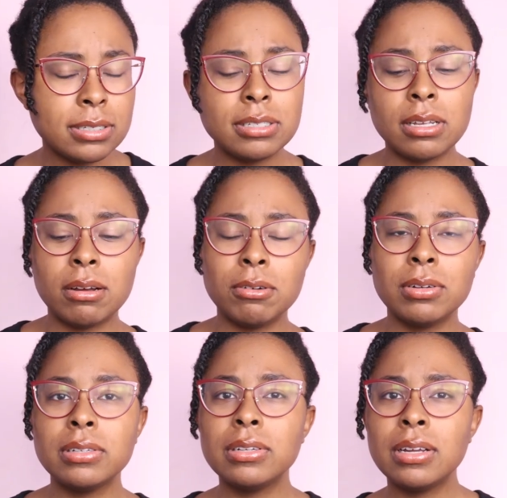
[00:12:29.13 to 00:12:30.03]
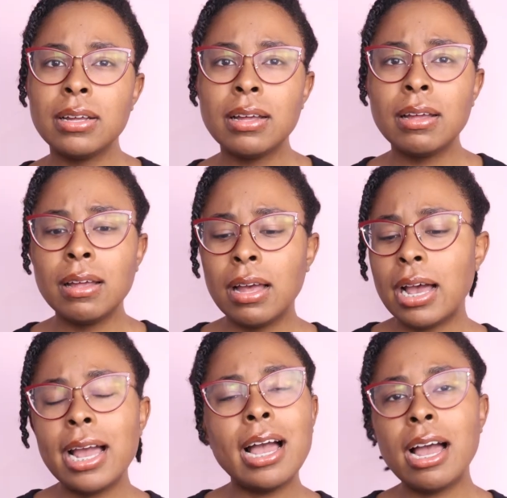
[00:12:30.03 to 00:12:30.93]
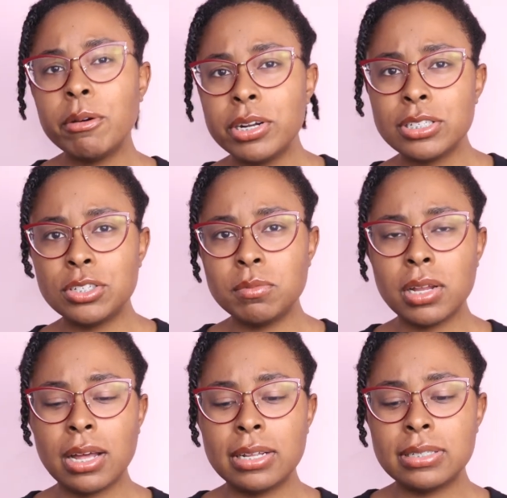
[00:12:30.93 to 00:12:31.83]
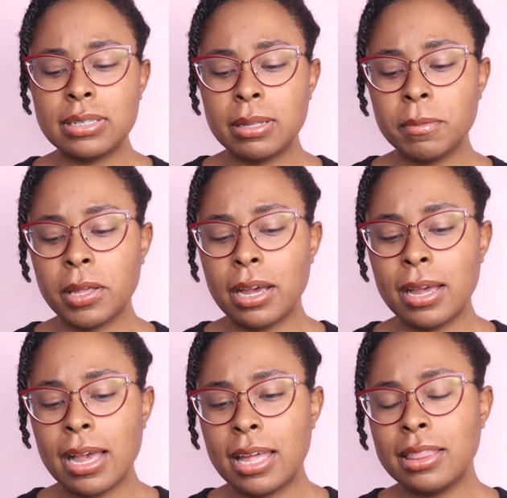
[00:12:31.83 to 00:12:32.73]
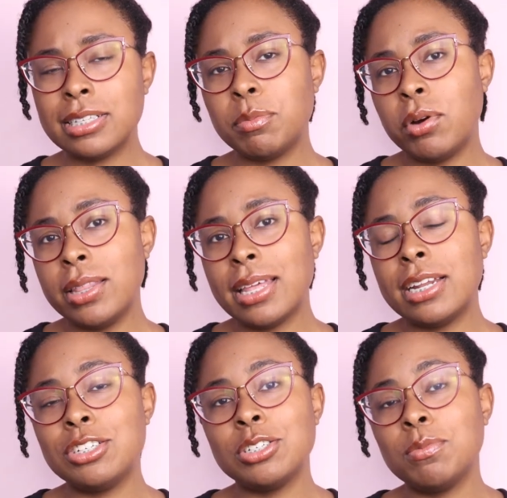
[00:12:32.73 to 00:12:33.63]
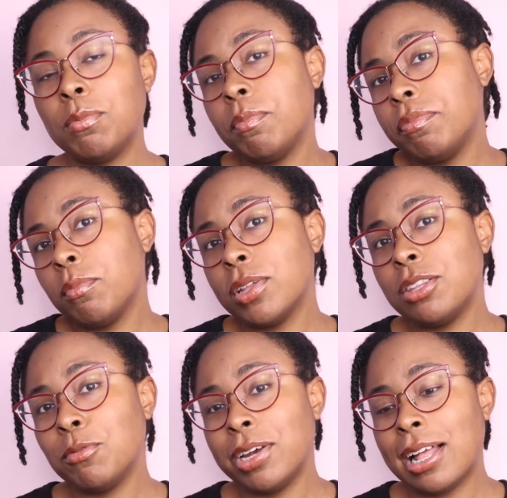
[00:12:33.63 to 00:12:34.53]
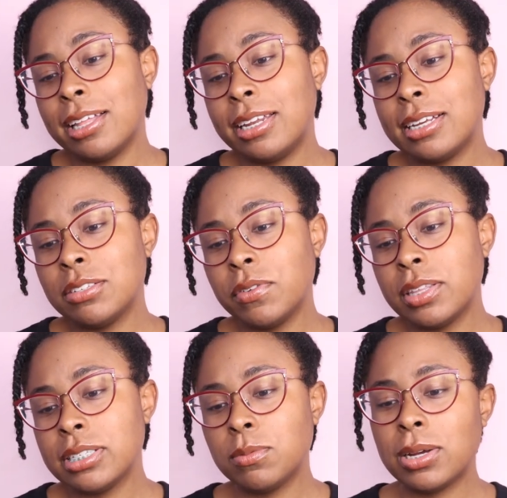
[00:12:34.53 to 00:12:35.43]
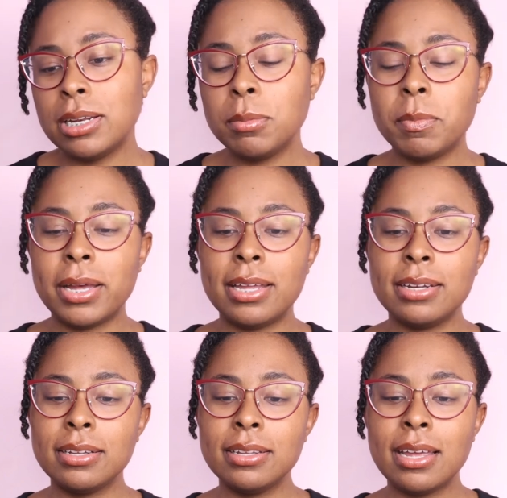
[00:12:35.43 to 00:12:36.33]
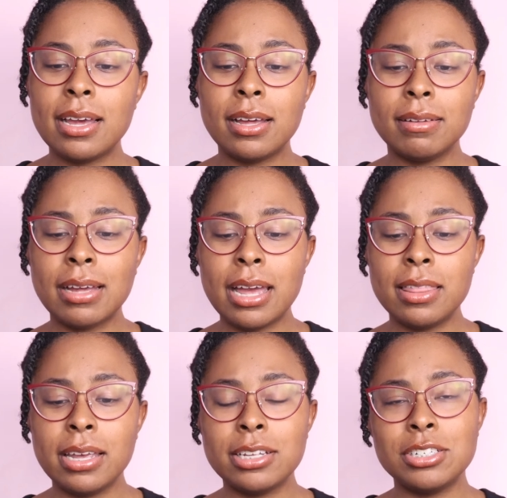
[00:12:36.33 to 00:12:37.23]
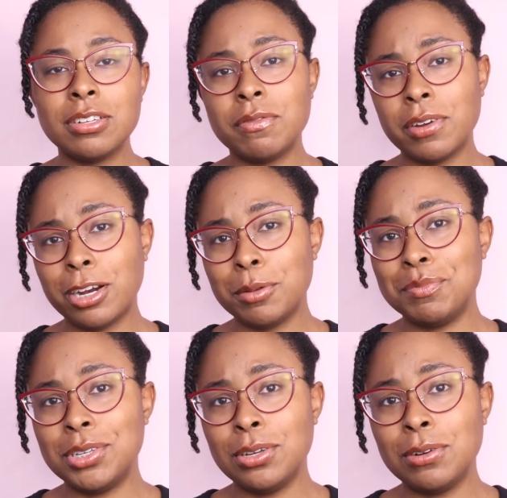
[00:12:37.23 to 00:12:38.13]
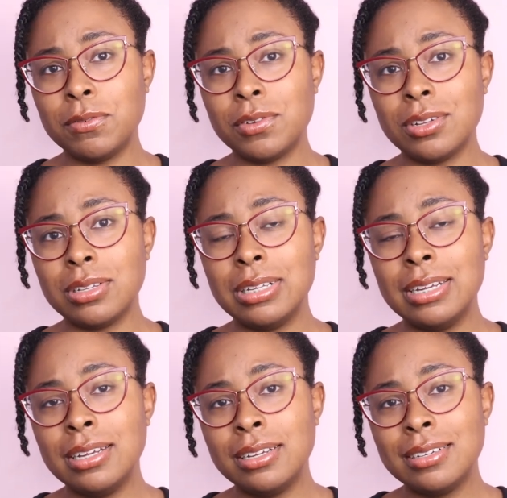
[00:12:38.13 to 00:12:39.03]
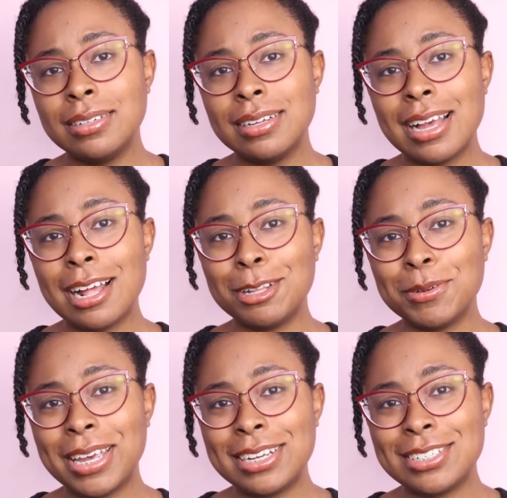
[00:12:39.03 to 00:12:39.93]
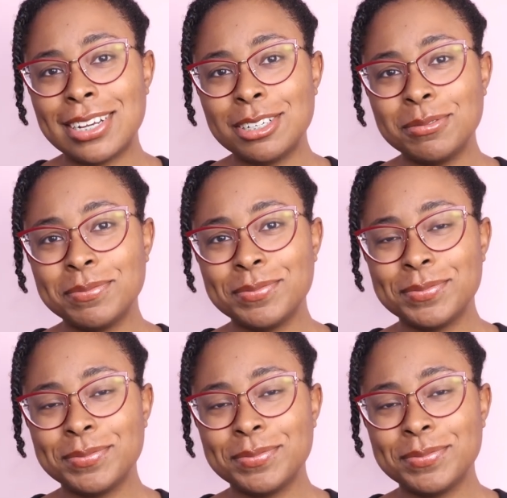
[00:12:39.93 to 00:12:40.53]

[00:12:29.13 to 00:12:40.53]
So I would assume not at this point. That is just what the reality is for this one. But yeah, I think it's just a very beautiful alocasia.